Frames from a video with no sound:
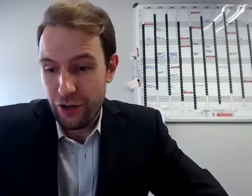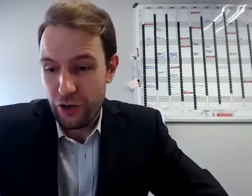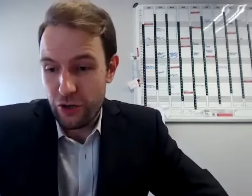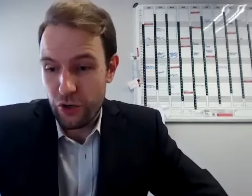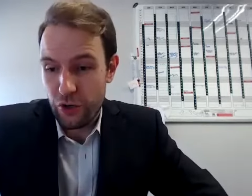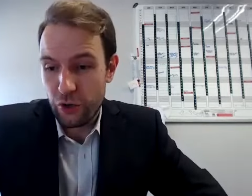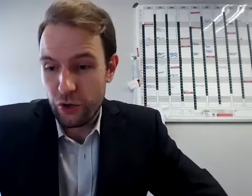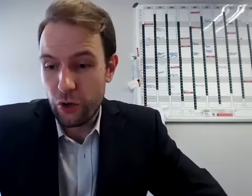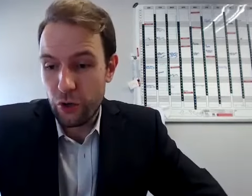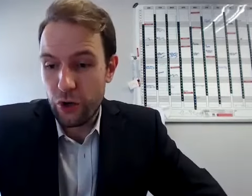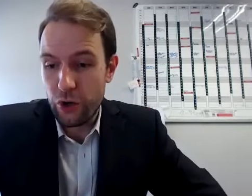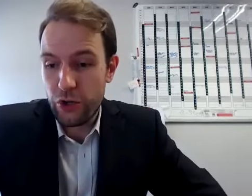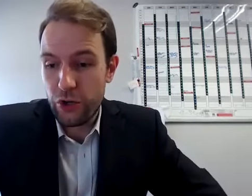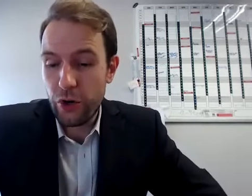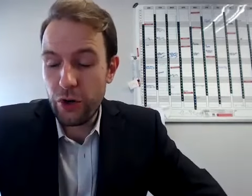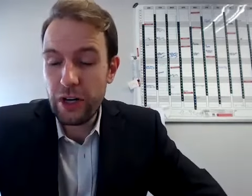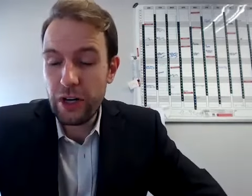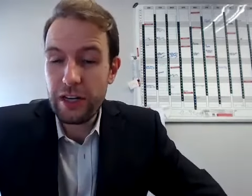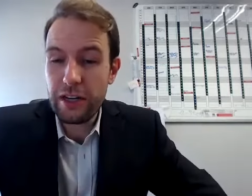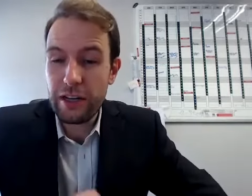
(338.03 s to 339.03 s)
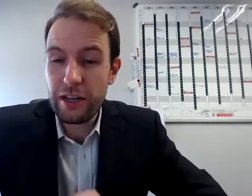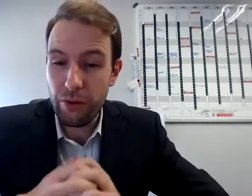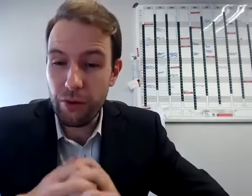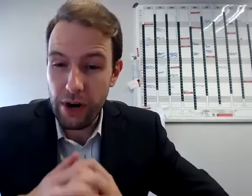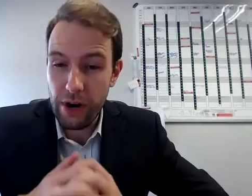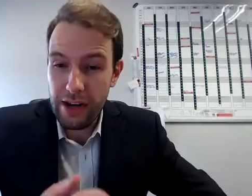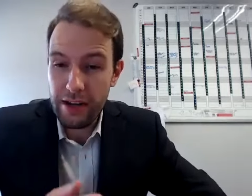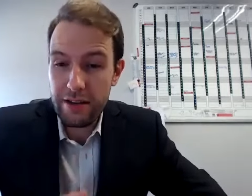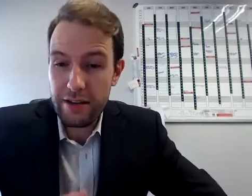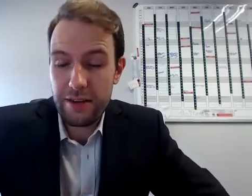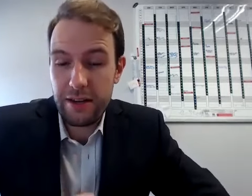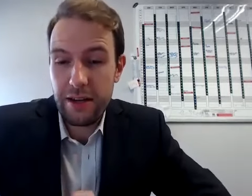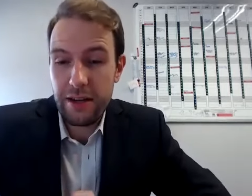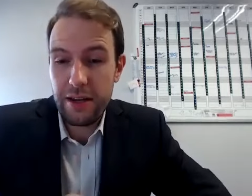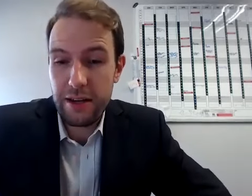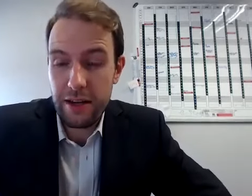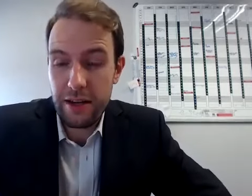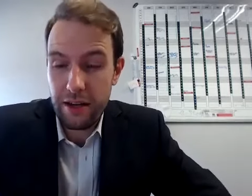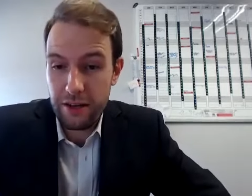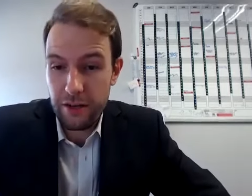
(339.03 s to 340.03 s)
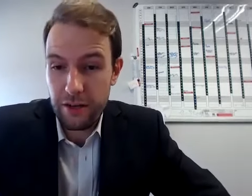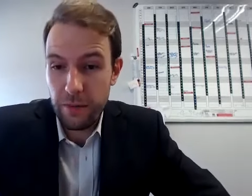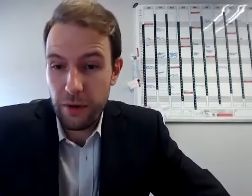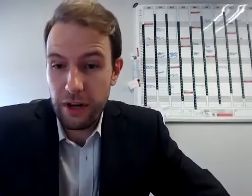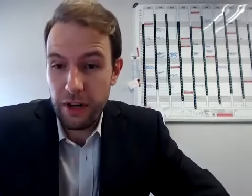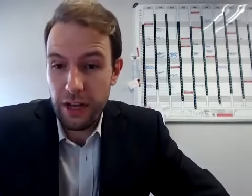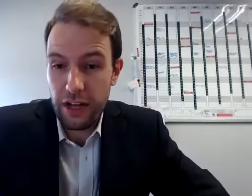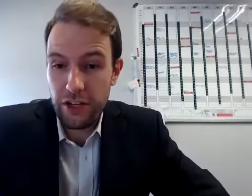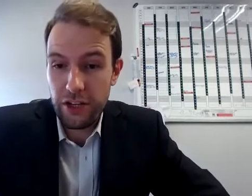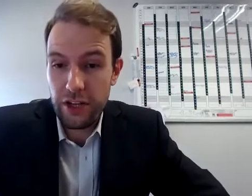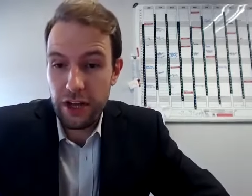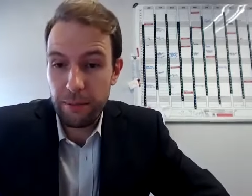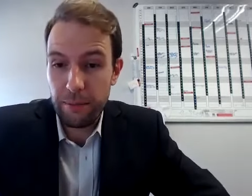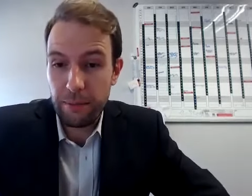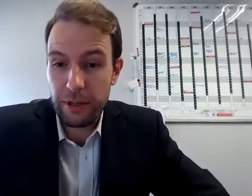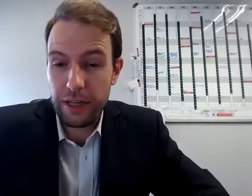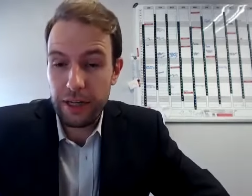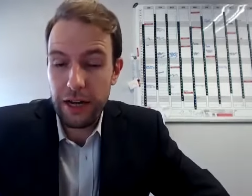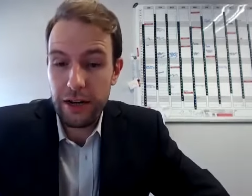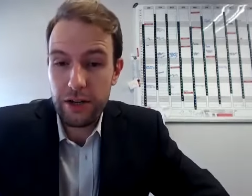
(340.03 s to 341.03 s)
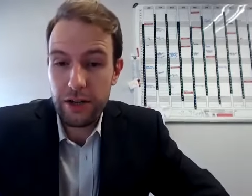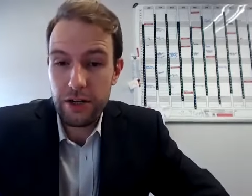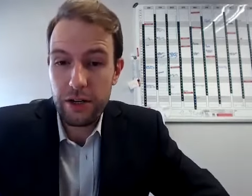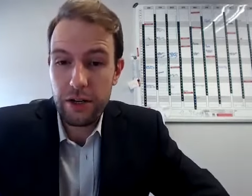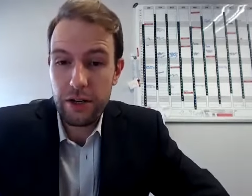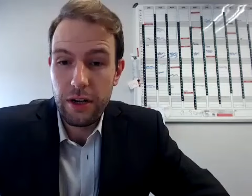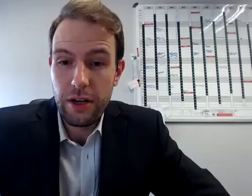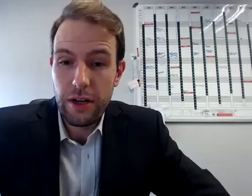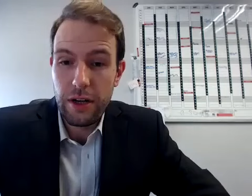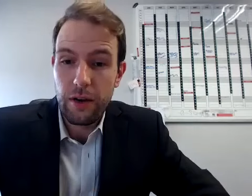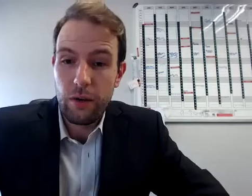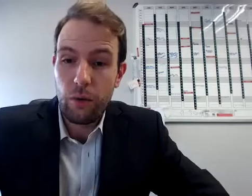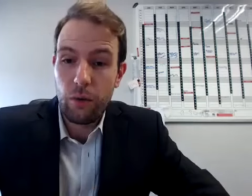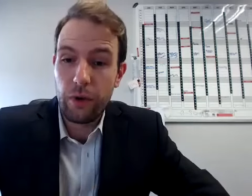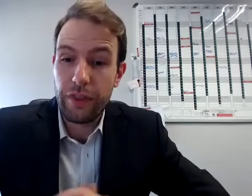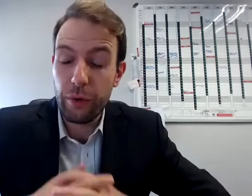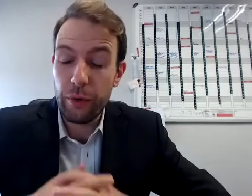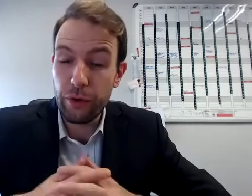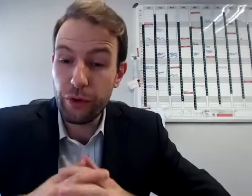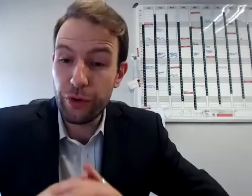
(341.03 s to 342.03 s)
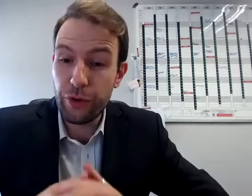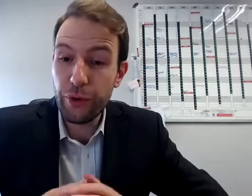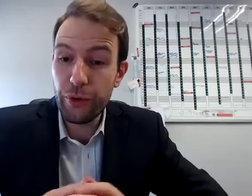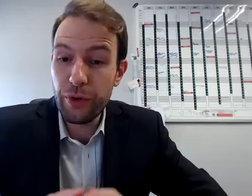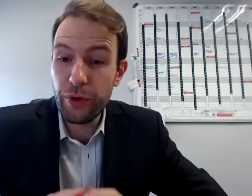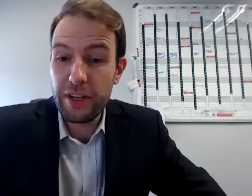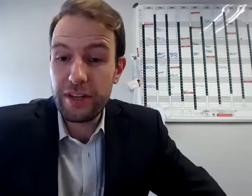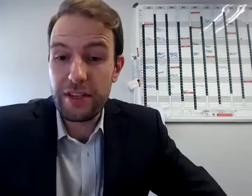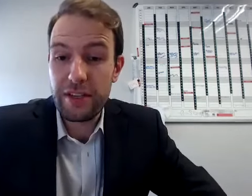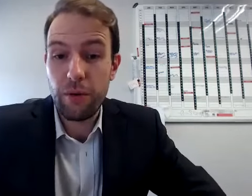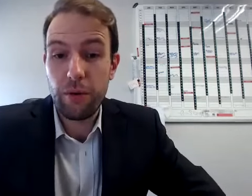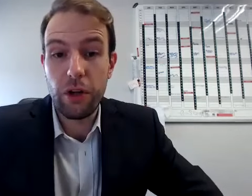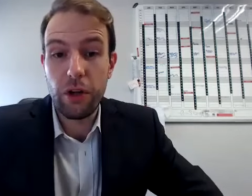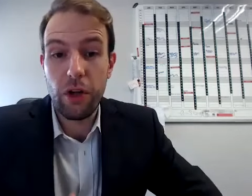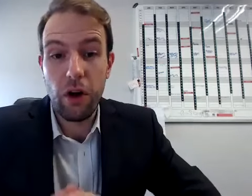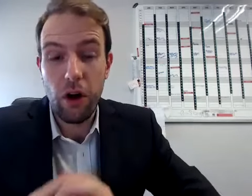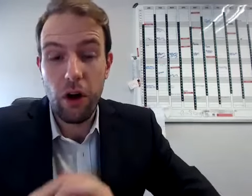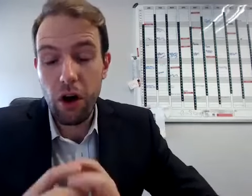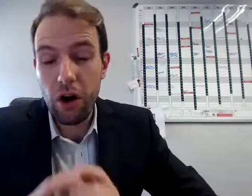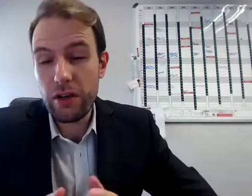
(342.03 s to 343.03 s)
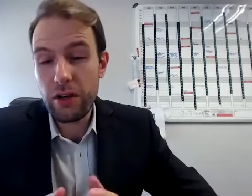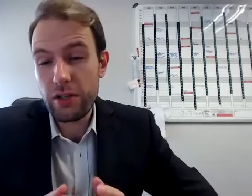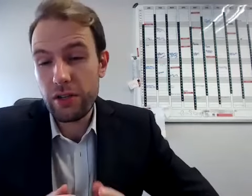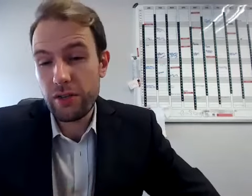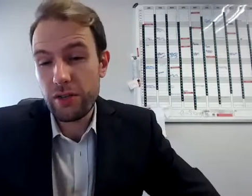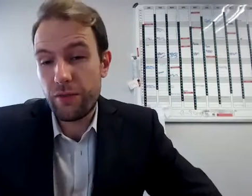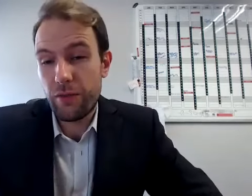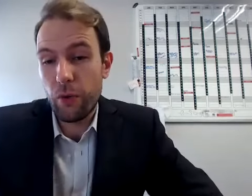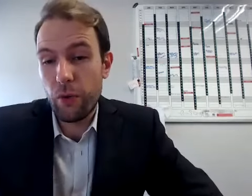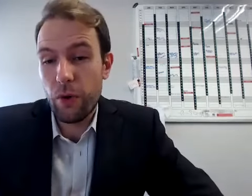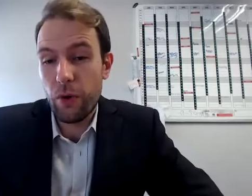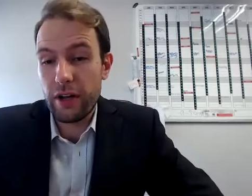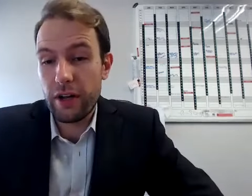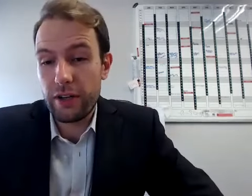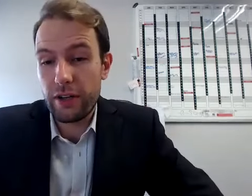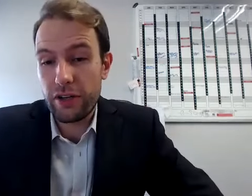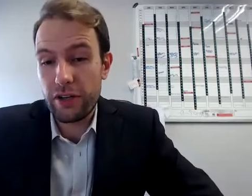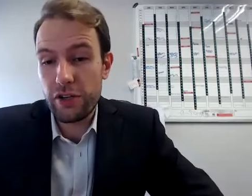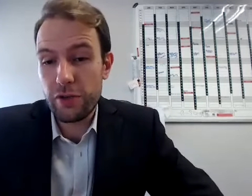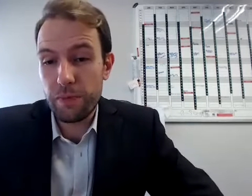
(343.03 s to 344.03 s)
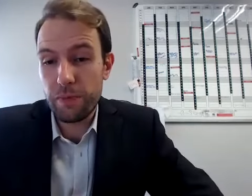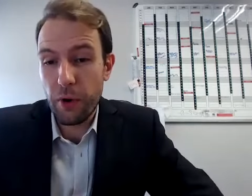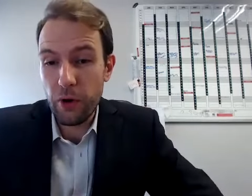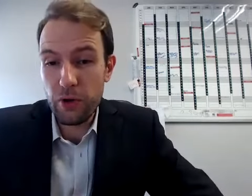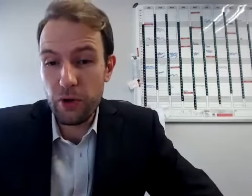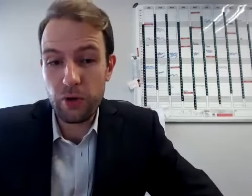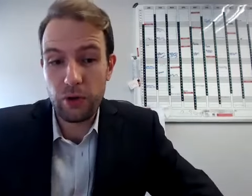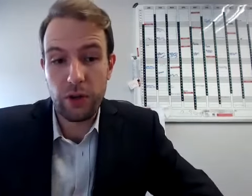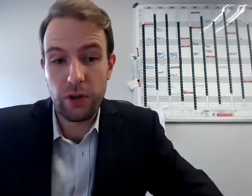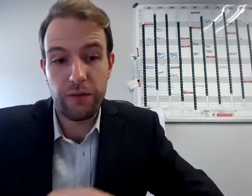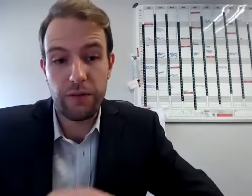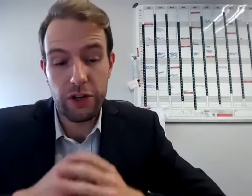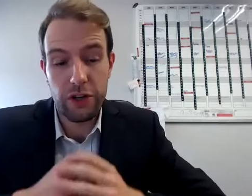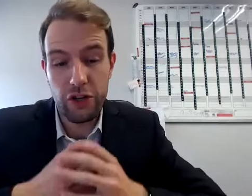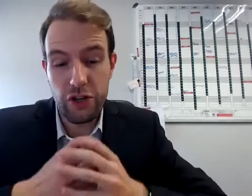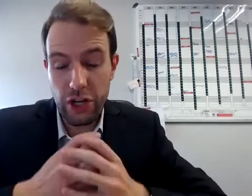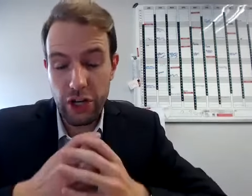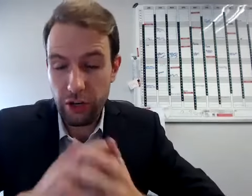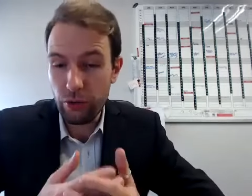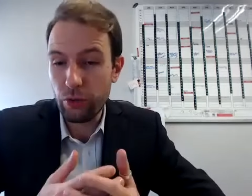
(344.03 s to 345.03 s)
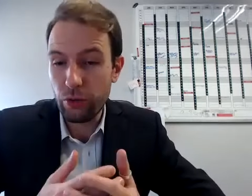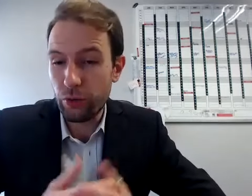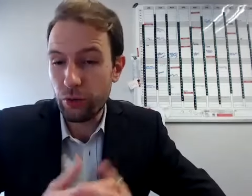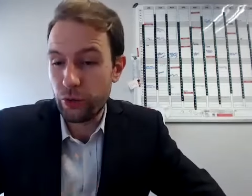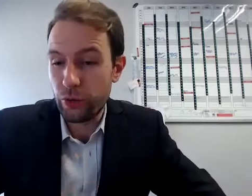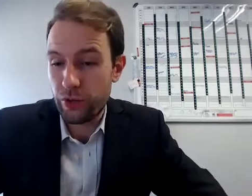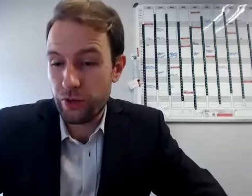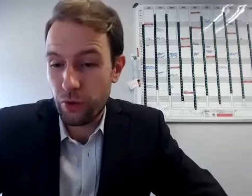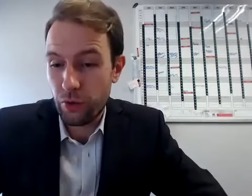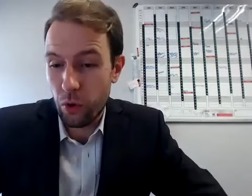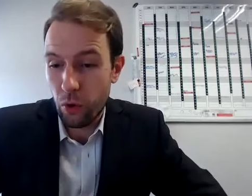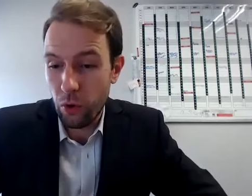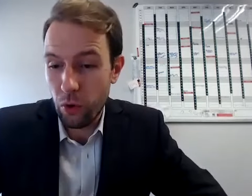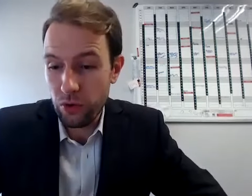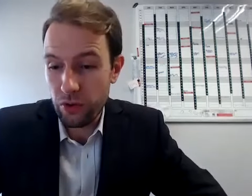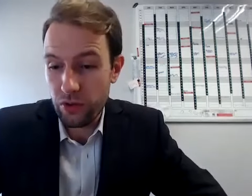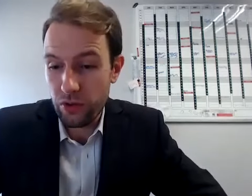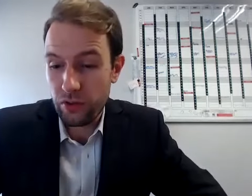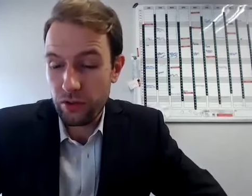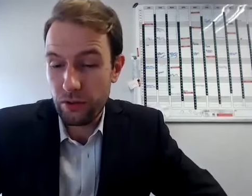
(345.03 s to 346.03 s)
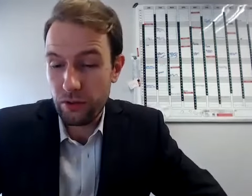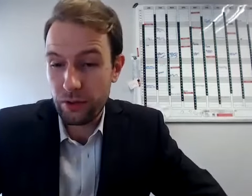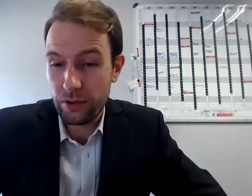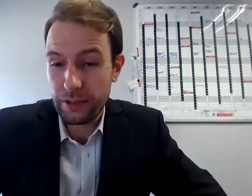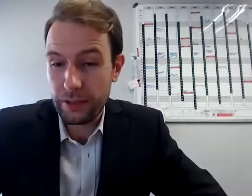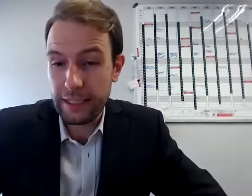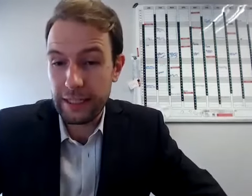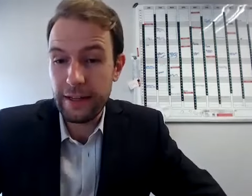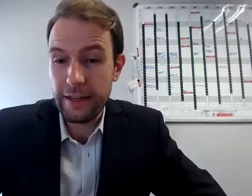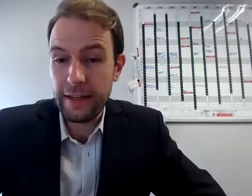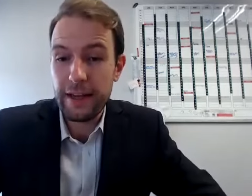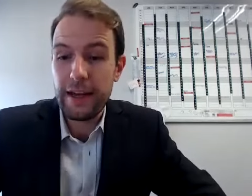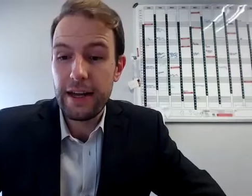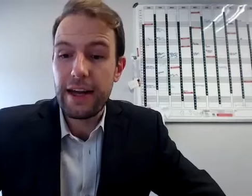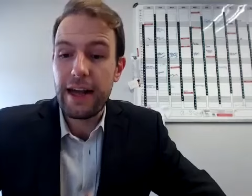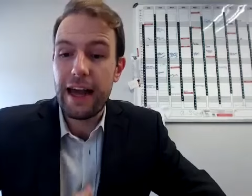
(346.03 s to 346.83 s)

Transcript: So your attorney can raise a spoliation application. What they will do is they will ask for a disposal of the general rules of court, okay?